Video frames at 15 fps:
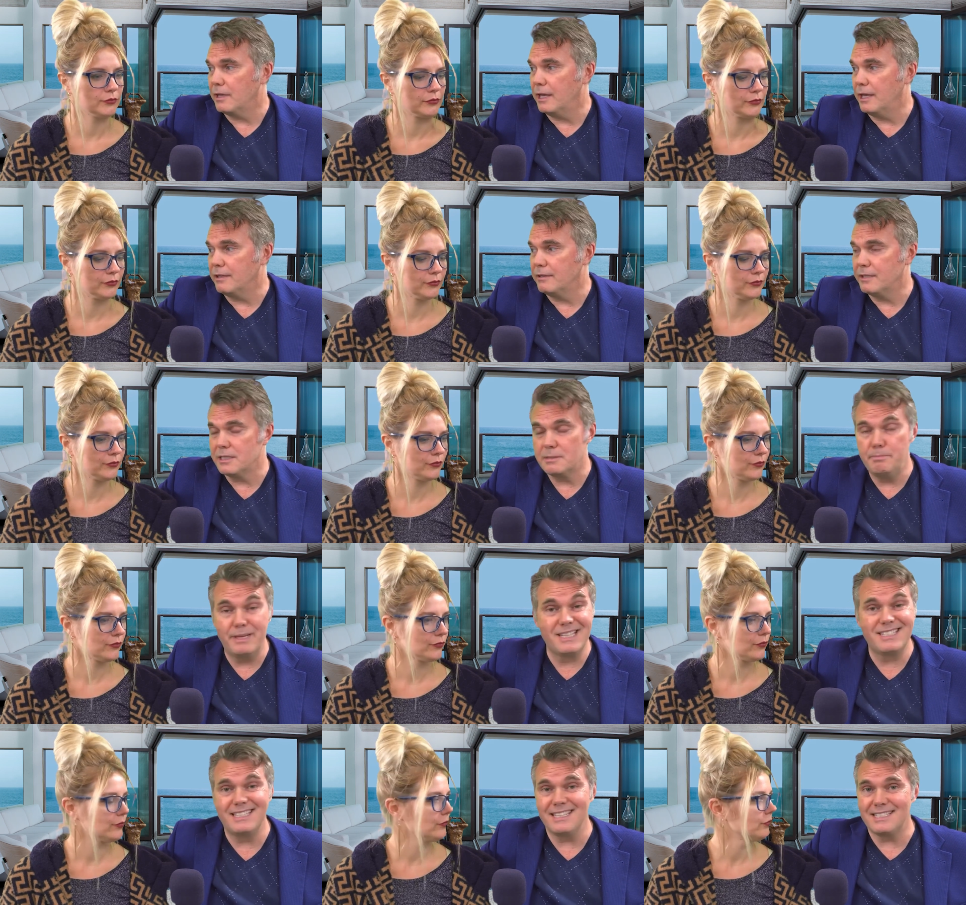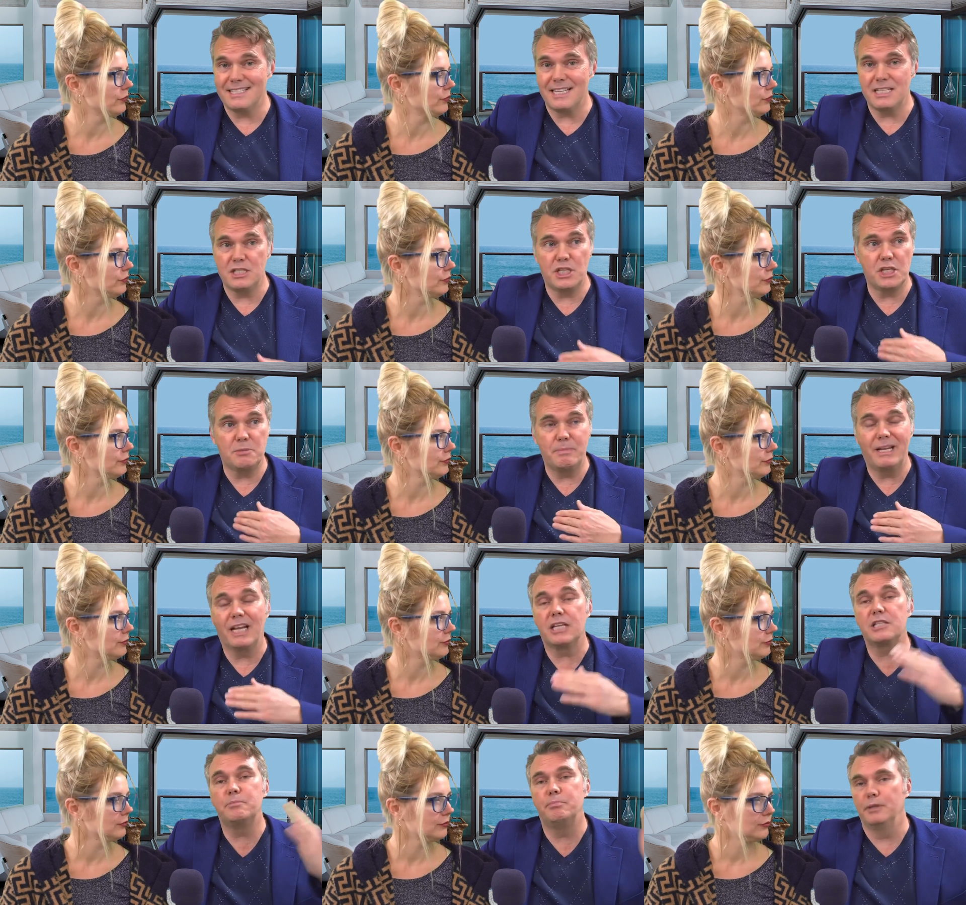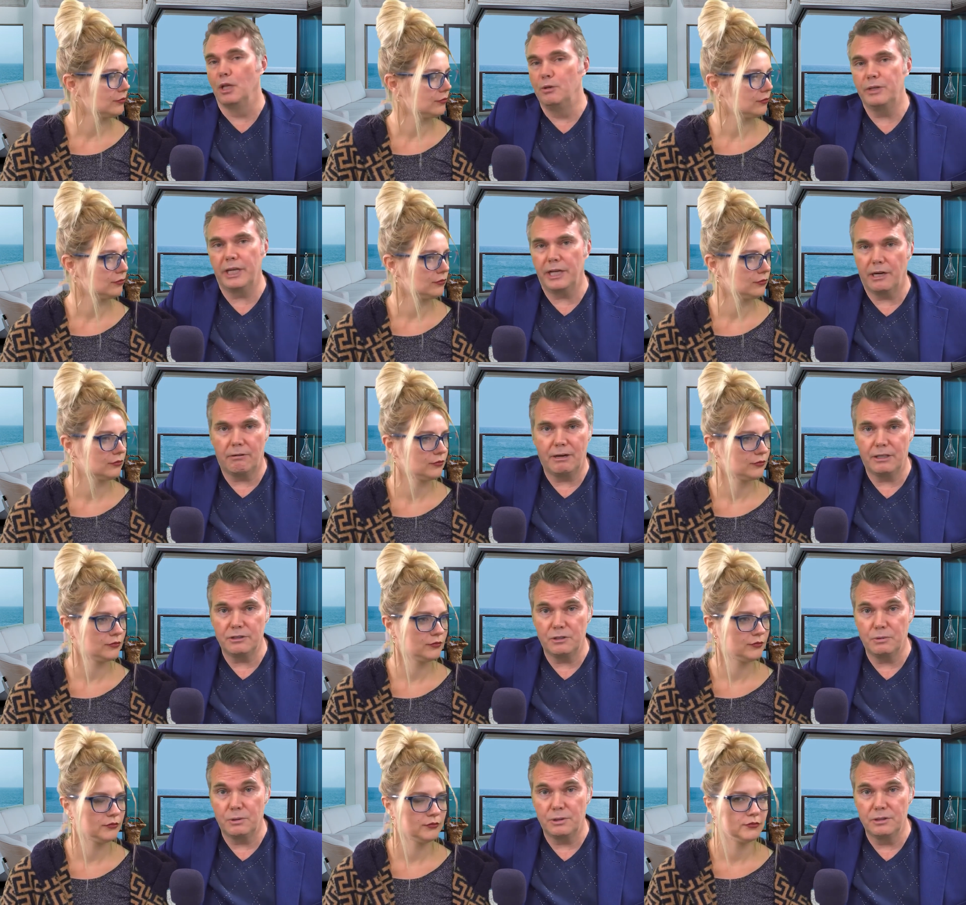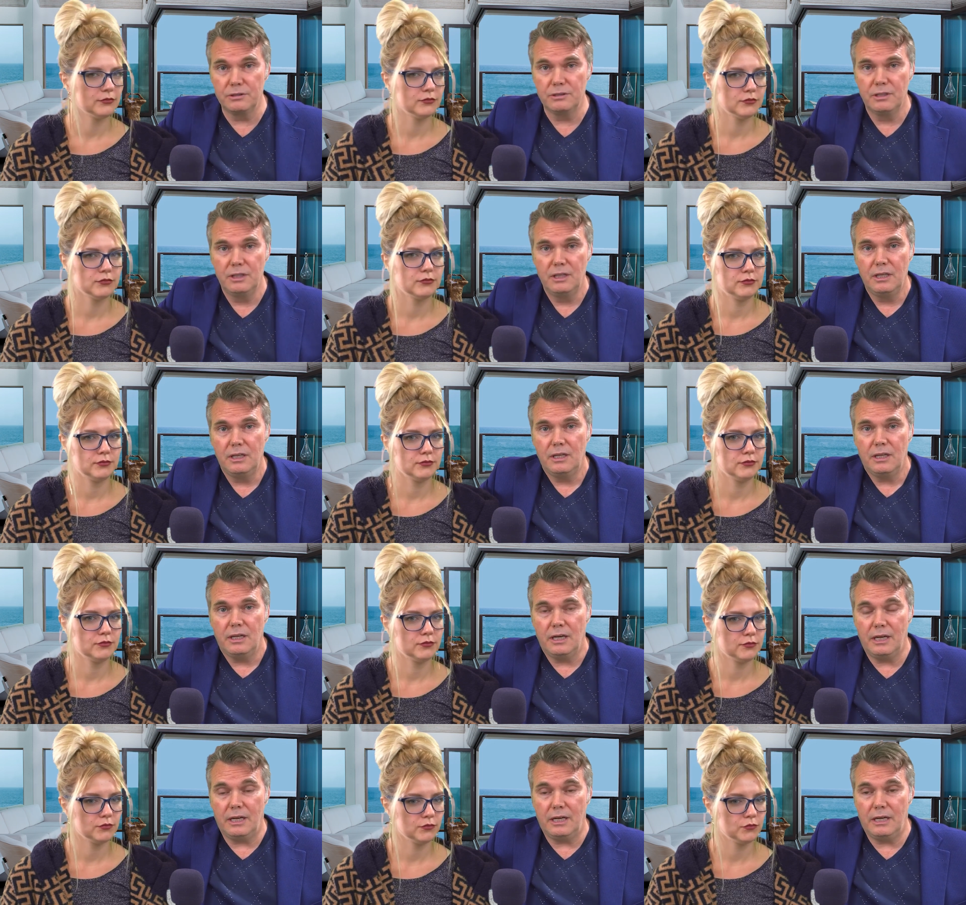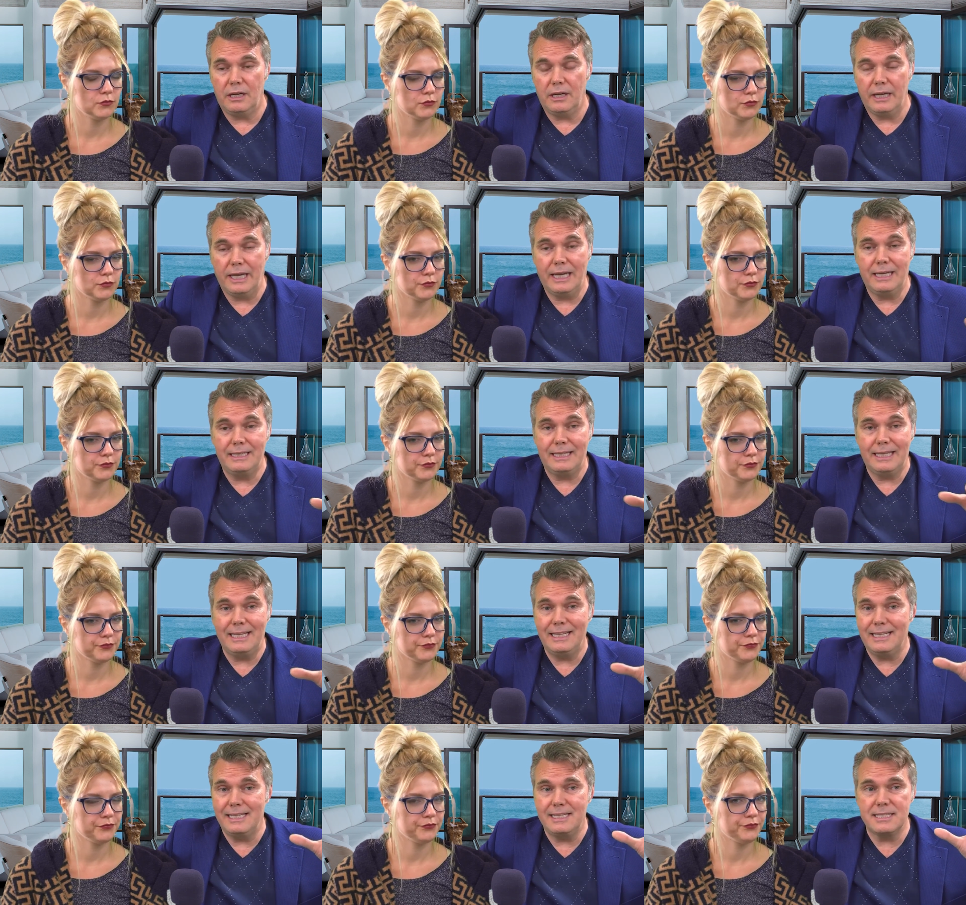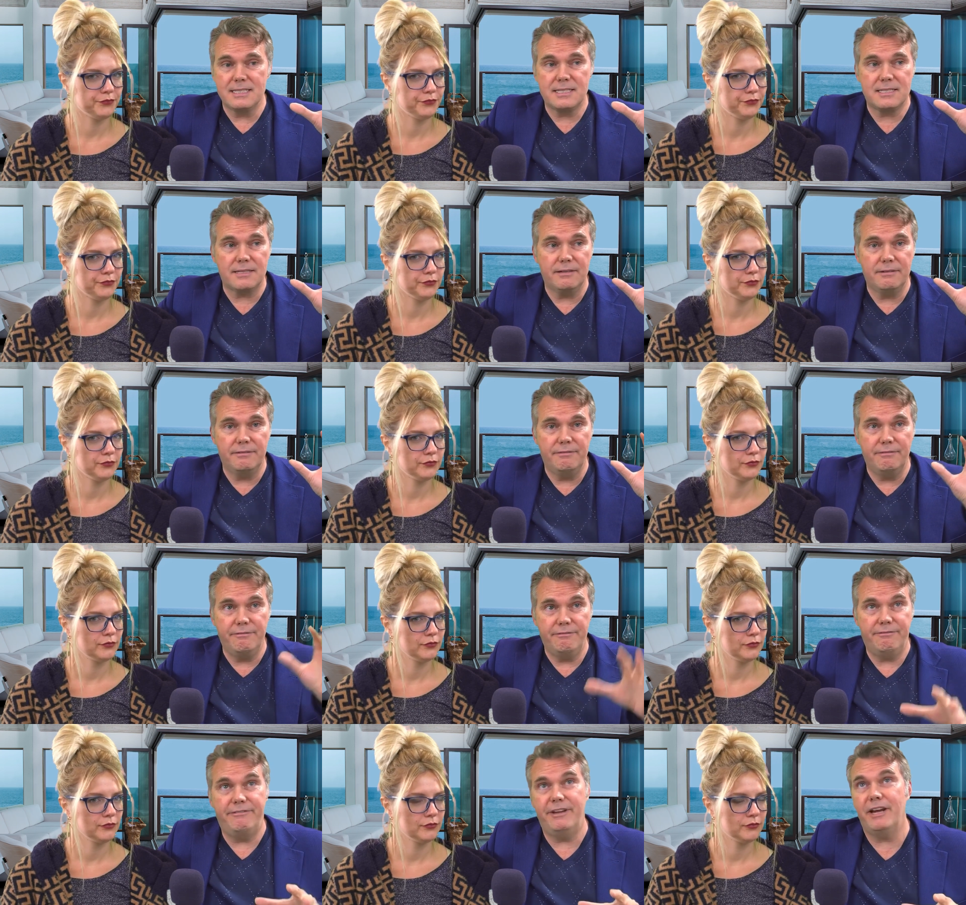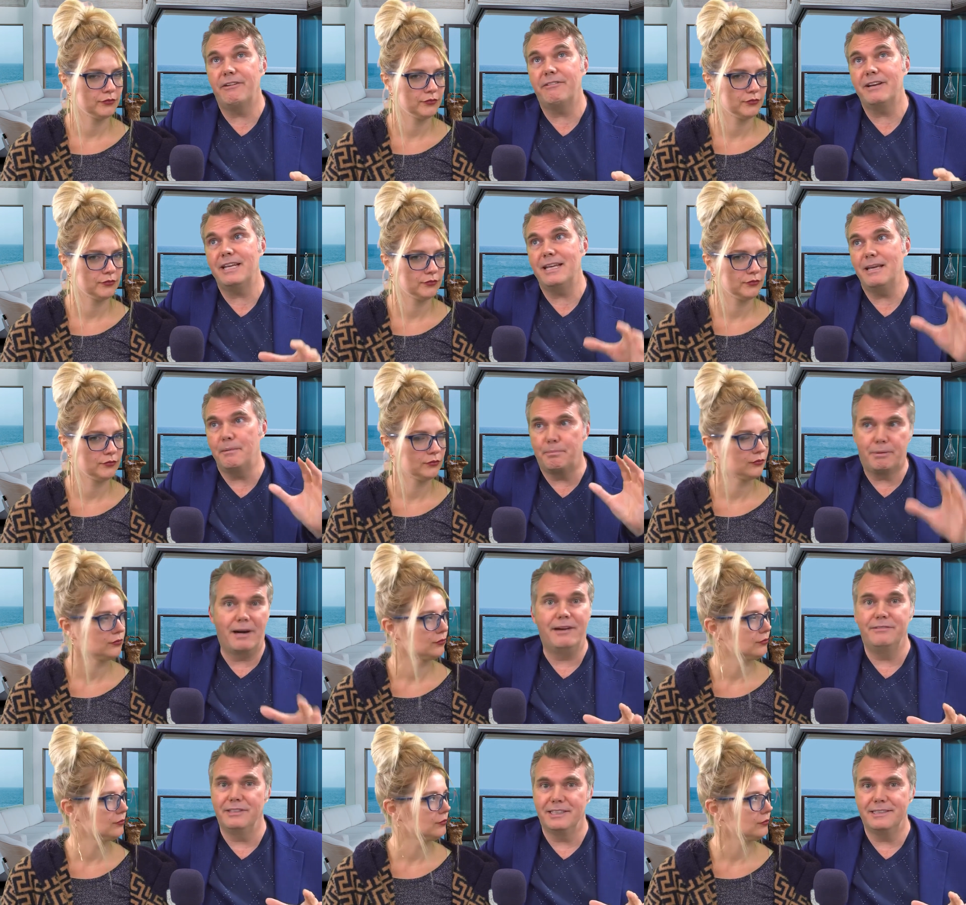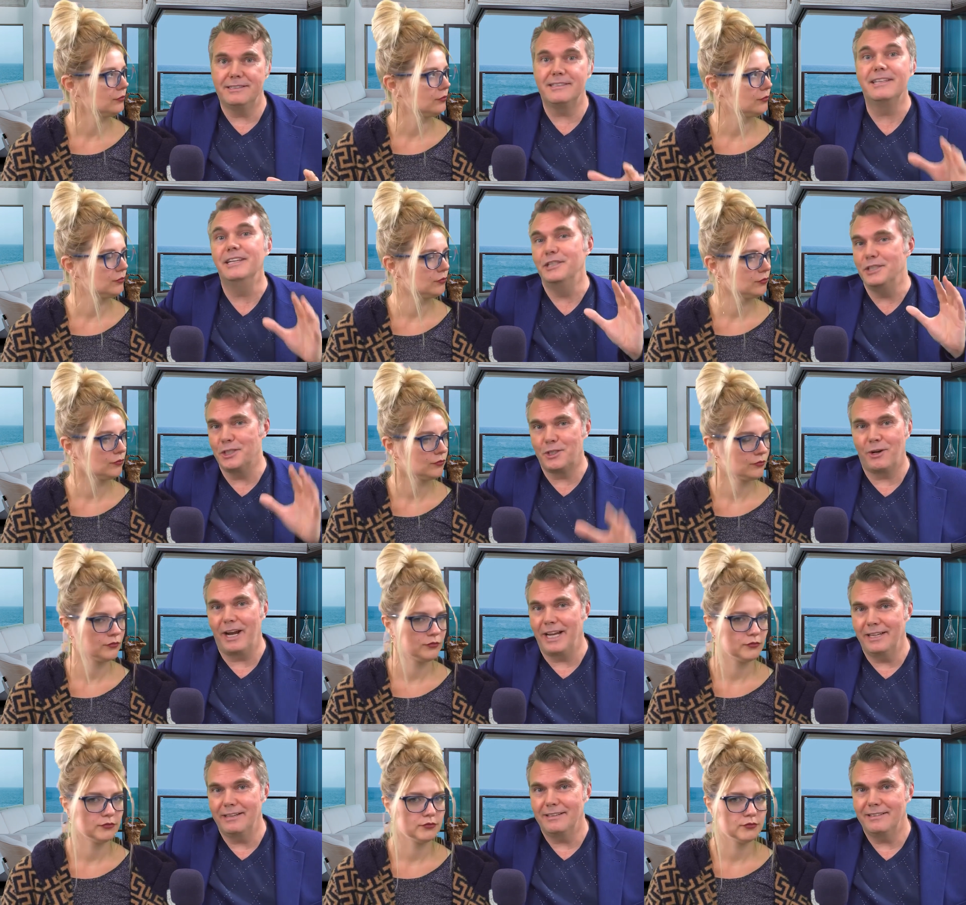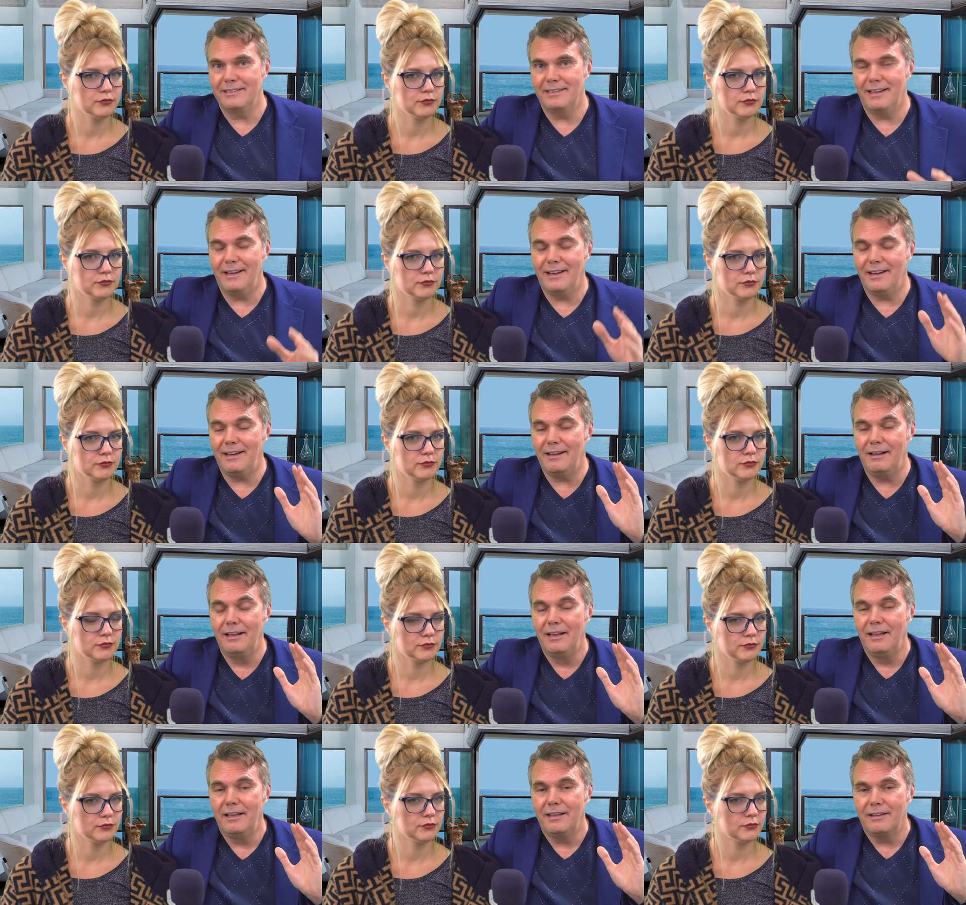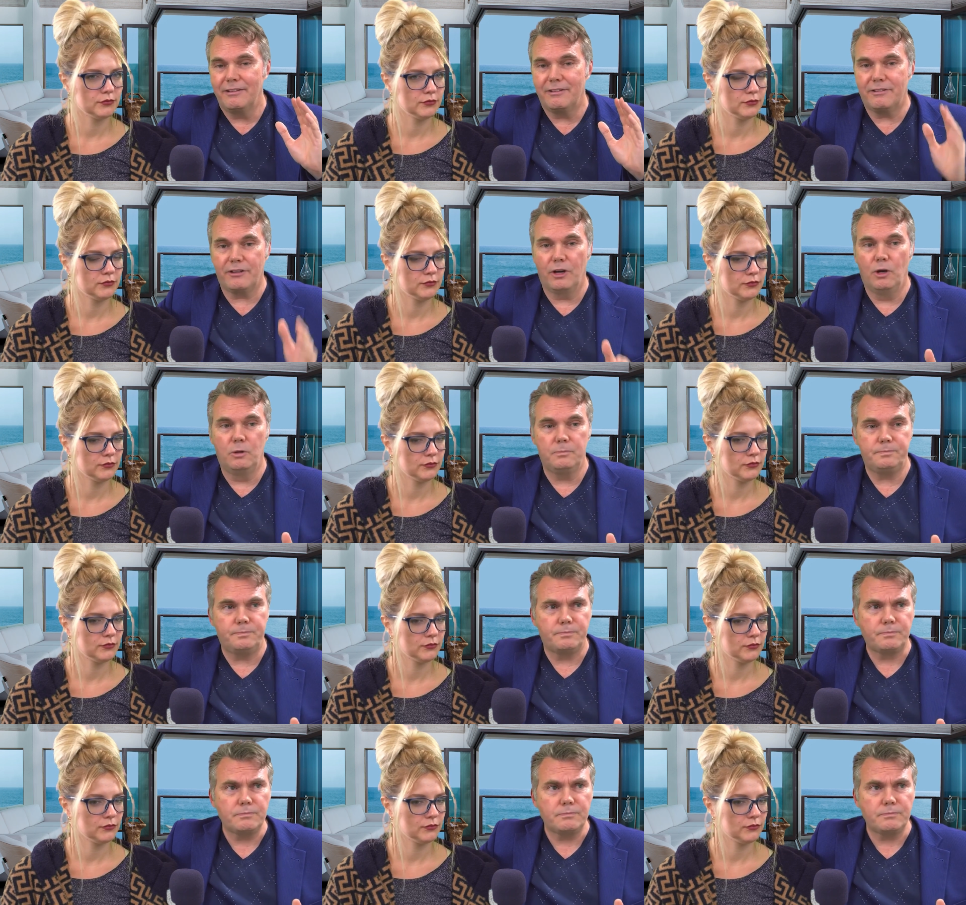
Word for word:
Speaker 1: and this business has just been exploding around the world, and it is very prevalent in Ukraine. So